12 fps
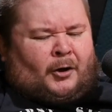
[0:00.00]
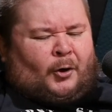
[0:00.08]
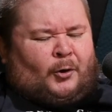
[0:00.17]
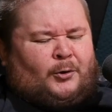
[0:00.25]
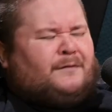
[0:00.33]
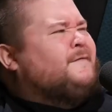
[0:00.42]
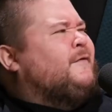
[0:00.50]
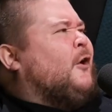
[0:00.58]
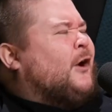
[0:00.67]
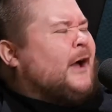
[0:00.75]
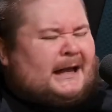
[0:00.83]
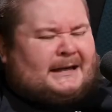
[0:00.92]
Who the
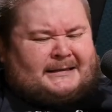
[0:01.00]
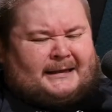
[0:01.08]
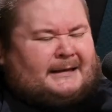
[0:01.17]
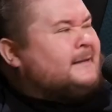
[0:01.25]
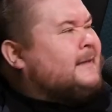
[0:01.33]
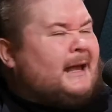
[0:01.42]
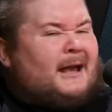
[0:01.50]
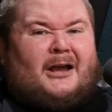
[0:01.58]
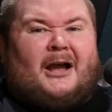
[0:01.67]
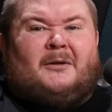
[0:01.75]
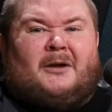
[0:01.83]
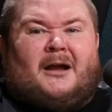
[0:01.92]
fuck asked this?
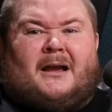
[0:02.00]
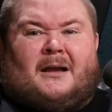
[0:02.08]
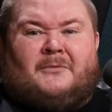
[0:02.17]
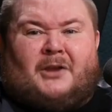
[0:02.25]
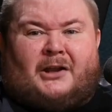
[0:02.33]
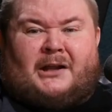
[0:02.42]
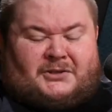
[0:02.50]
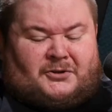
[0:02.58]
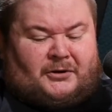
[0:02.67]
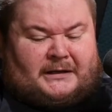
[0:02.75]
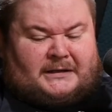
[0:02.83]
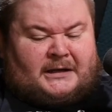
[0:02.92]
I'm not
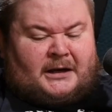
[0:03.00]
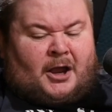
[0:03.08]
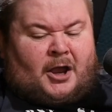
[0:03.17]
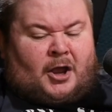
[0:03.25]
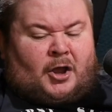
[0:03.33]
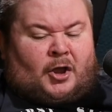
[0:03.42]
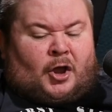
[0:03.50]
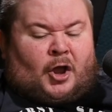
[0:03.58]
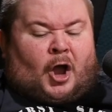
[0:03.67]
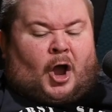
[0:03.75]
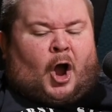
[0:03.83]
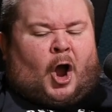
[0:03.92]
answering this.
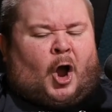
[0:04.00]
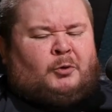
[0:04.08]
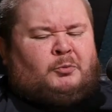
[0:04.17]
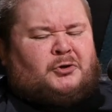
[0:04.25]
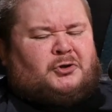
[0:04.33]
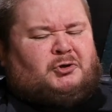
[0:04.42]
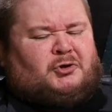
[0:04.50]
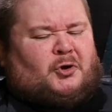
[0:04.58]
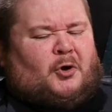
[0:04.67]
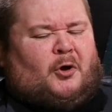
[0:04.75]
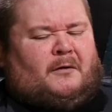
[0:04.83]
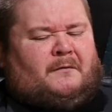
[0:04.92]
How would you
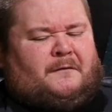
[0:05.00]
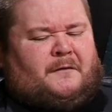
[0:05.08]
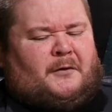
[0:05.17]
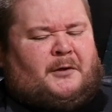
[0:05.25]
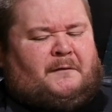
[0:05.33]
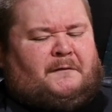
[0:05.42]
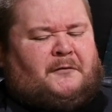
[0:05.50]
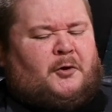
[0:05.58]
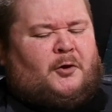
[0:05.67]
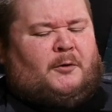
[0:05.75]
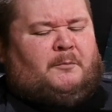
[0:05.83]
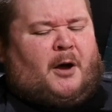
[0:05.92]
solve the
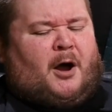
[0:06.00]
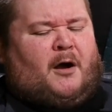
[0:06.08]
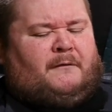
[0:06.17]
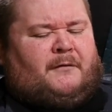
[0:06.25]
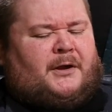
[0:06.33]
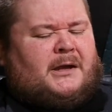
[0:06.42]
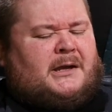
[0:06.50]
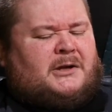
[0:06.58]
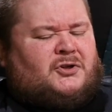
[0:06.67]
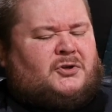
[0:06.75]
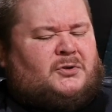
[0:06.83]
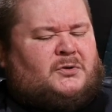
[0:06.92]
fuel poverty
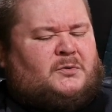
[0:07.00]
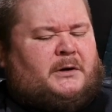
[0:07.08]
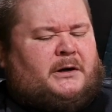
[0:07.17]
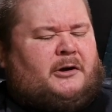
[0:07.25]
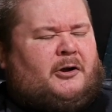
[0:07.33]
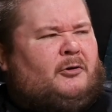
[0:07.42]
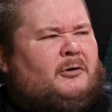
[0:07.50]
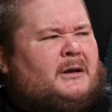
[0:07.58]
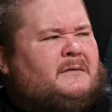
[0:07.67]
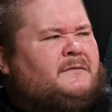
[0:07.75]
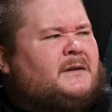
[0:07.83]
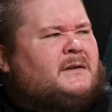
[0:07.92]
issues we're
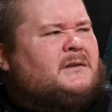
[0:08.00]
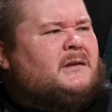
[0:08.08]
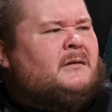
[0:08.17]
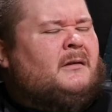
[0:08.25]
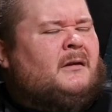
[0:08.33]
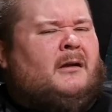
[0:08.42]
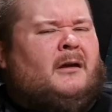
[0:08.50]
currently facing?